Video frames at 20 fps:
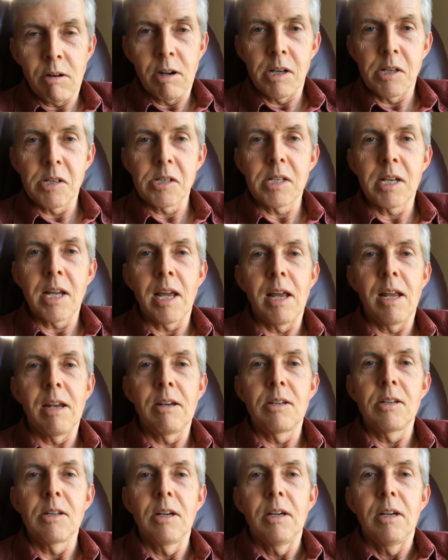I
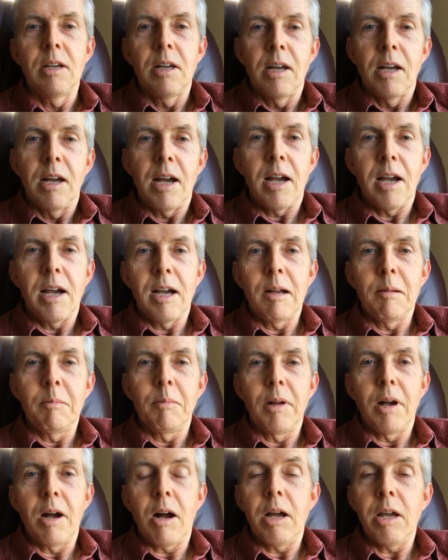stand.
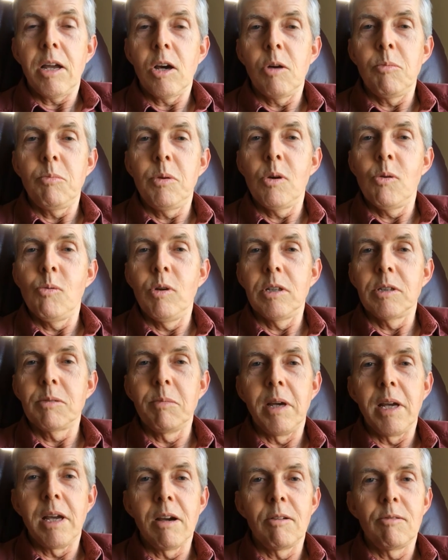I hope you're with
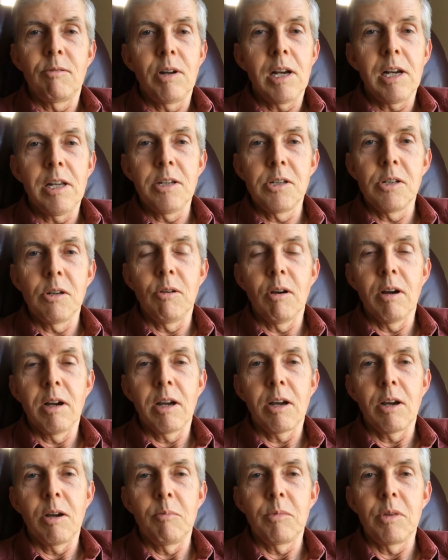me. I really do. I
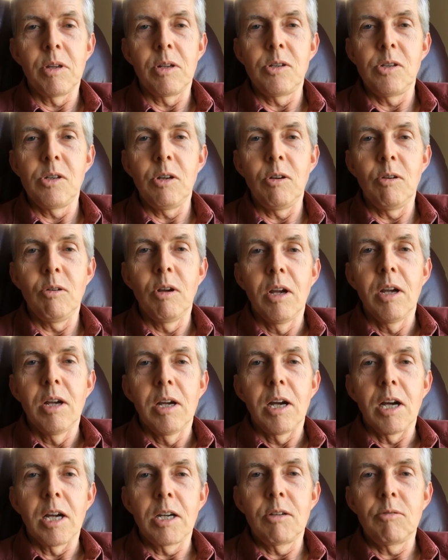hope that you
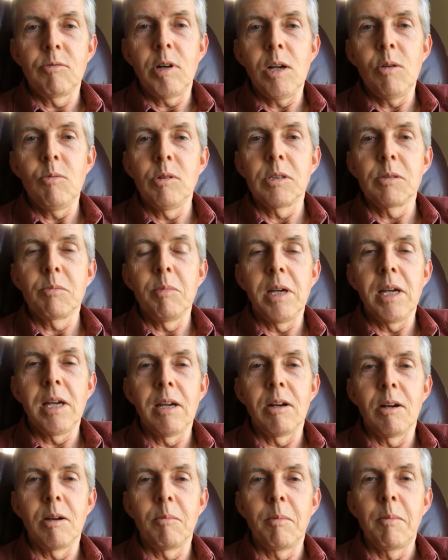agree with me,
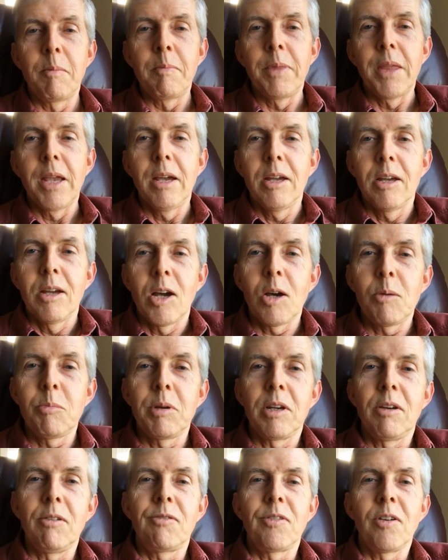and I'm
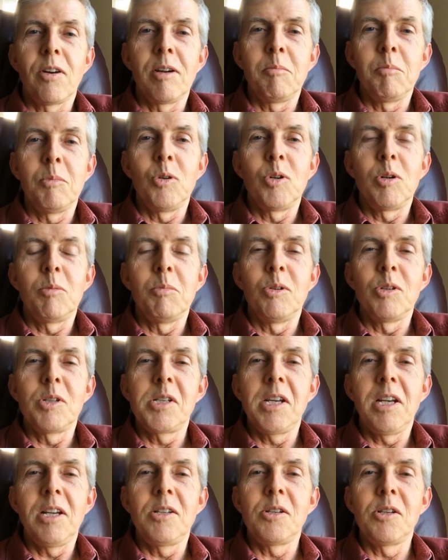hoping to find more and more
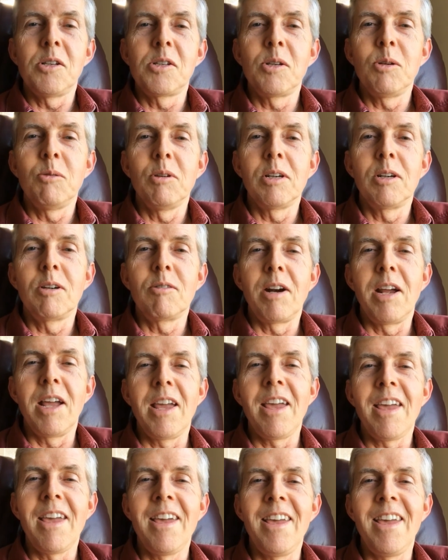teachers who
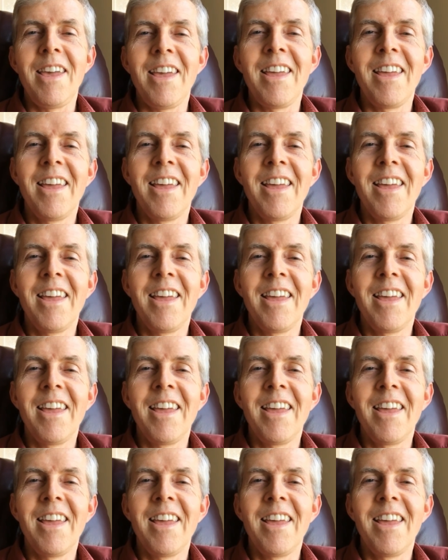agree.